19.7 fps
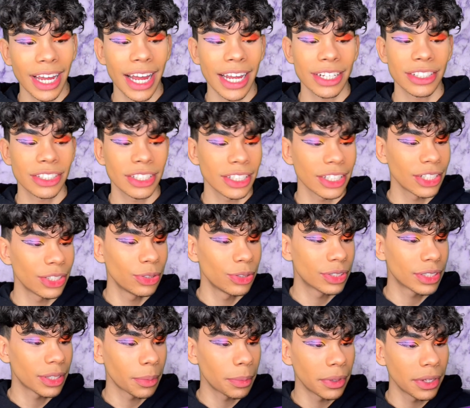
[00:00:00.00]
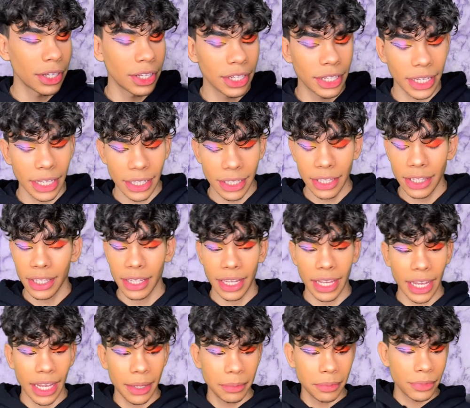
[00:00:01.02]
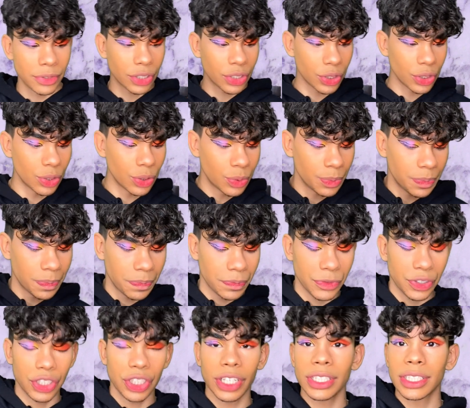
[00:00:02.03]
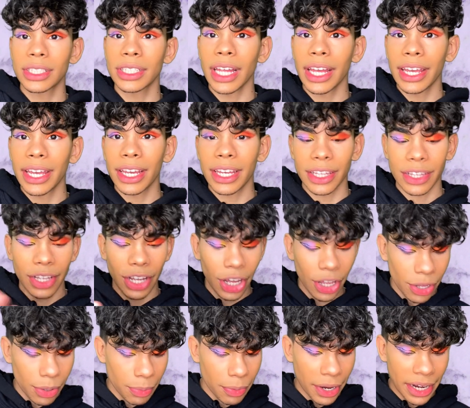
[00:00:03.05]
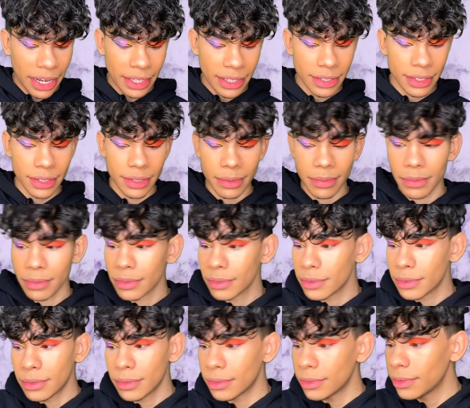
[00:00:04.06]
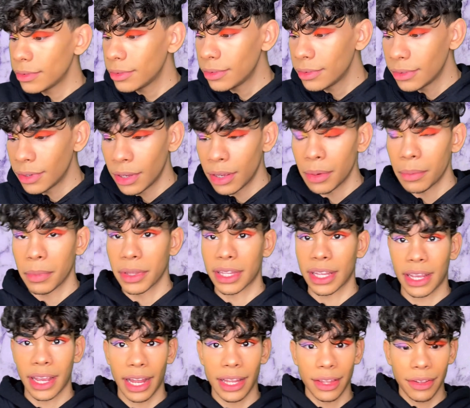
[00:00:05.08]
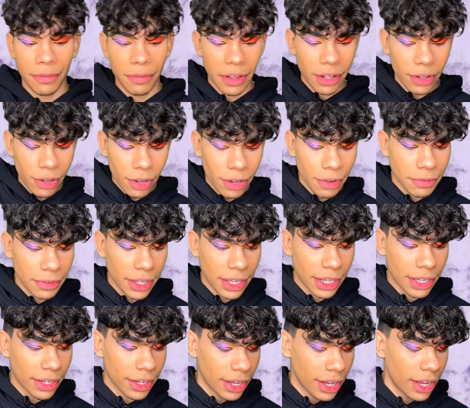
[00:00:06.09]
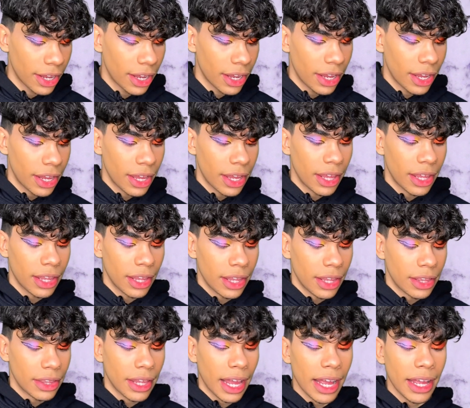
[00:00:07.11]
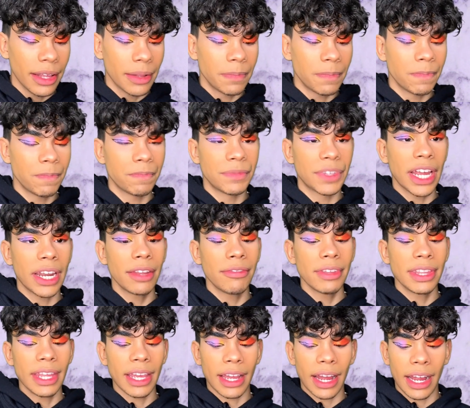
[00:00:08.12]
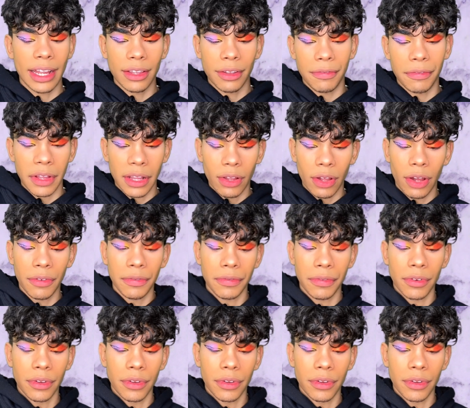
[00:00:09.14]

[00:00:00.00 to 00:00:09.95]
actually used to be killing the game too, just like the other brands. But they kind of fell off, like... Not even they kind of fell off.